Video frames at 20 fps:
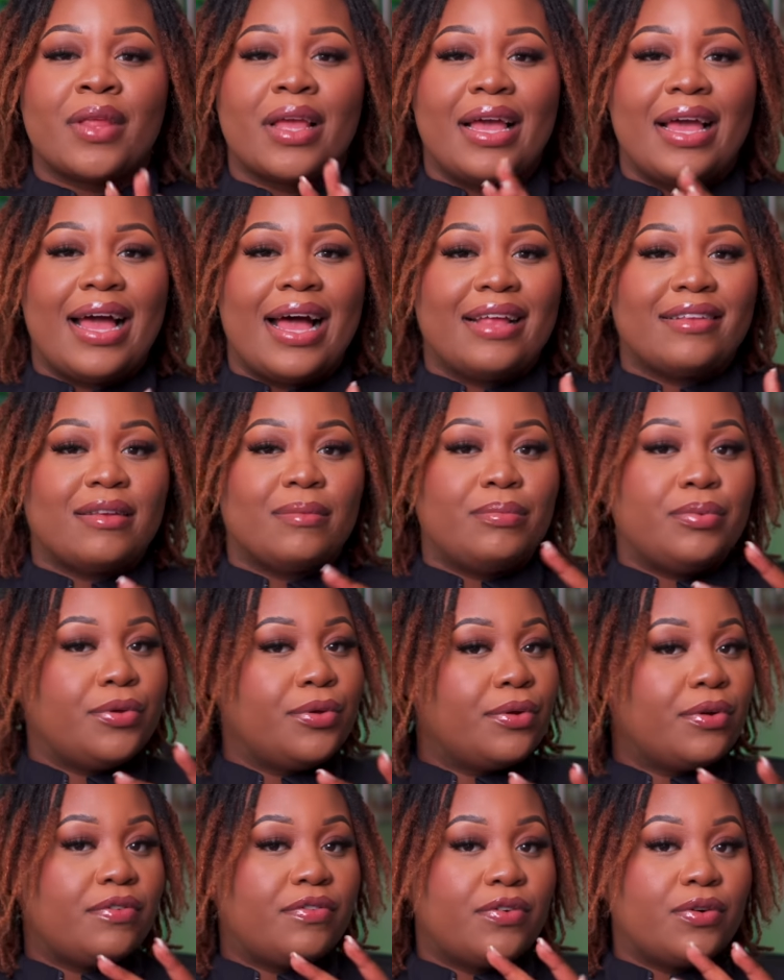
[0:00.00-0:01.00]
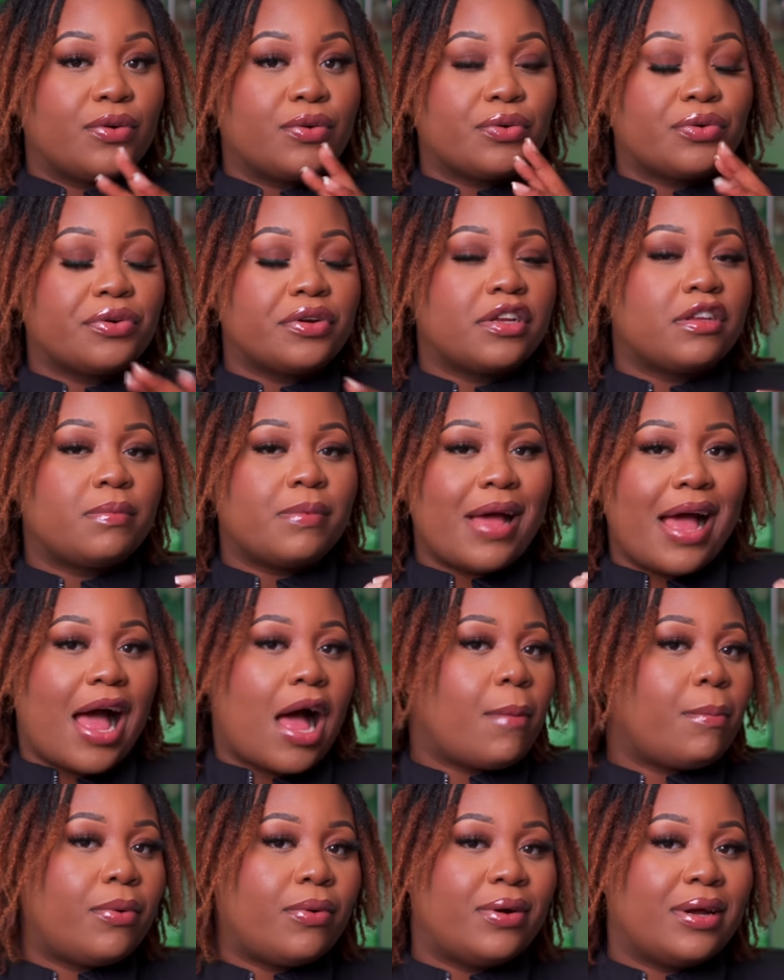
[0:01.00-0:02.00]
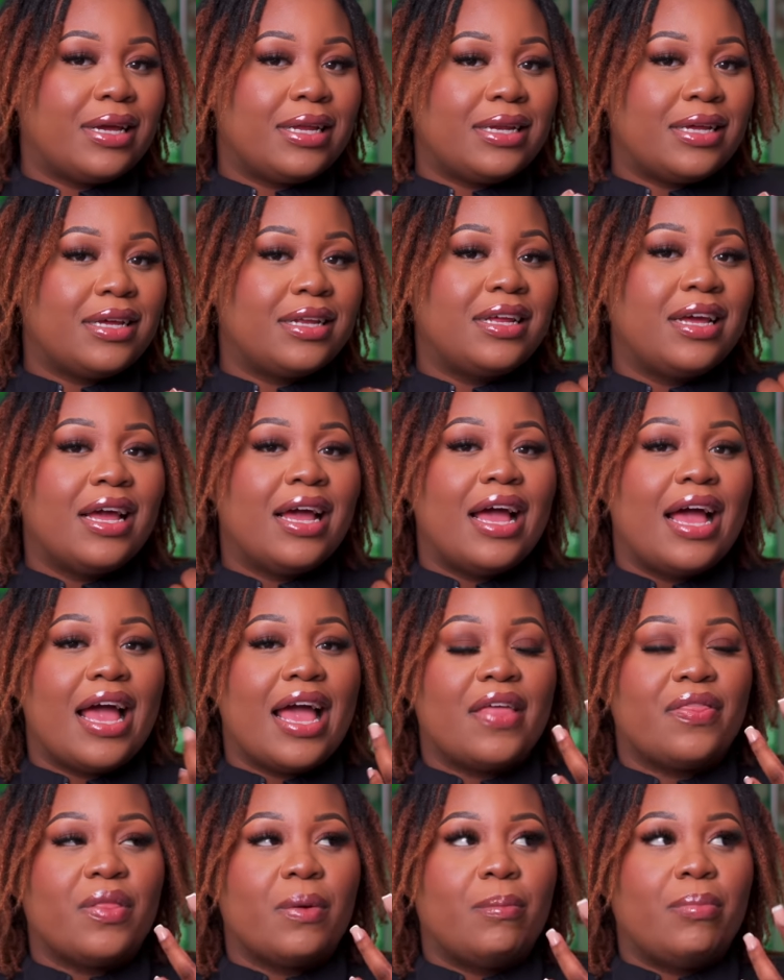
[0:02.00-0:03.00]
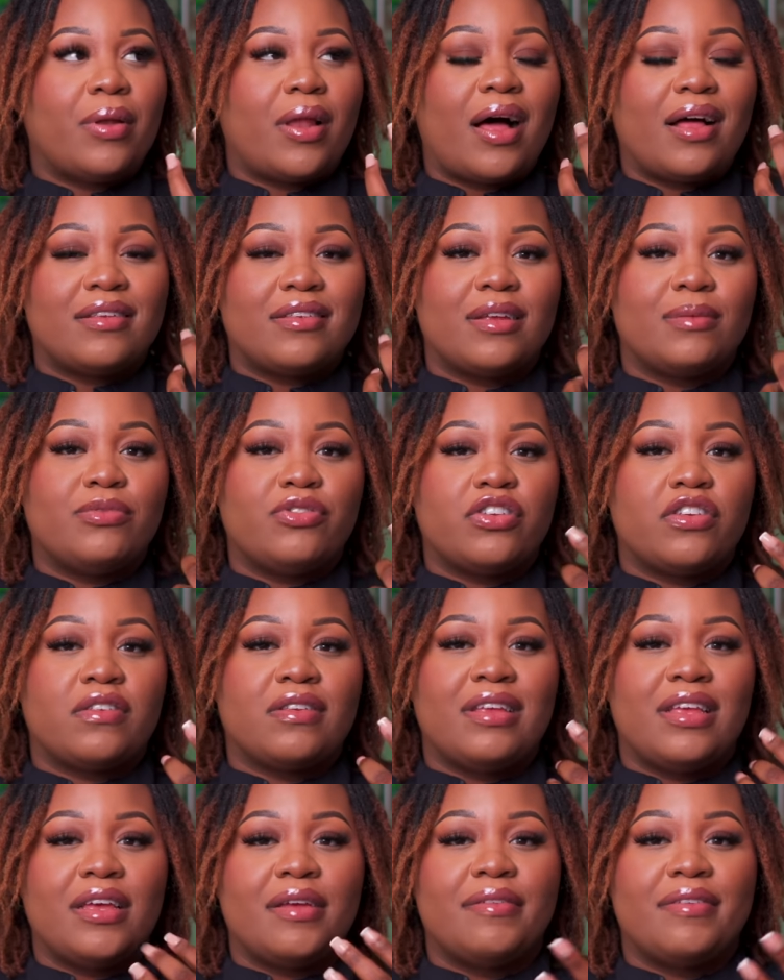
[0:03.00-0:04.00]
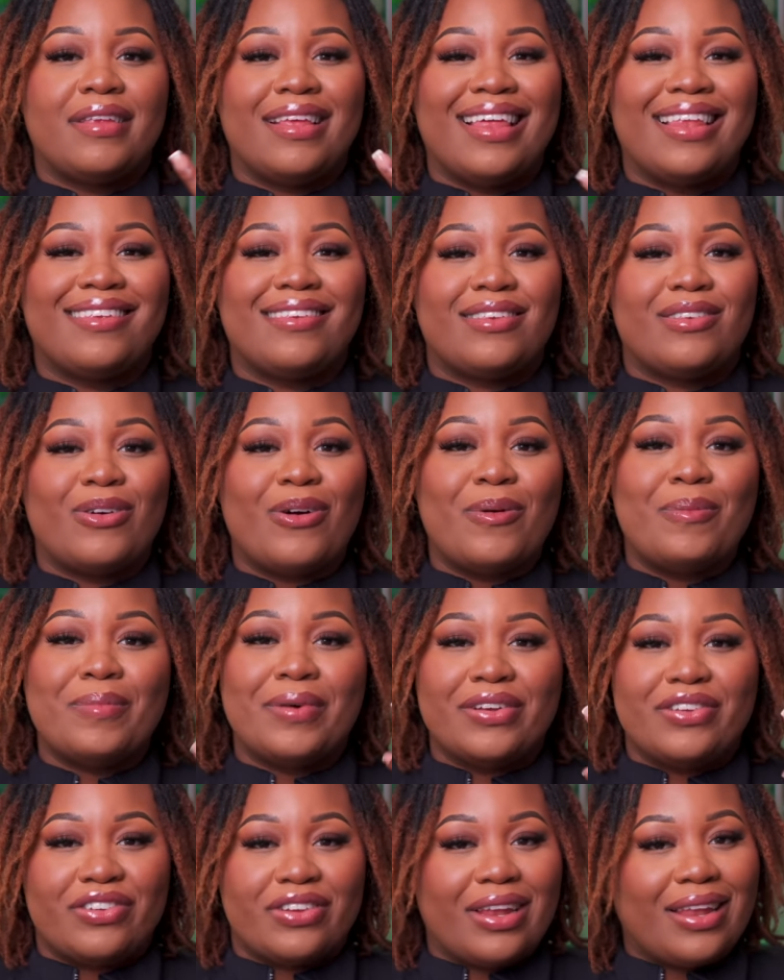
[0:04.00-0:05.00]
It has a beautiful crisp apple in it, and the blossom just gives it so much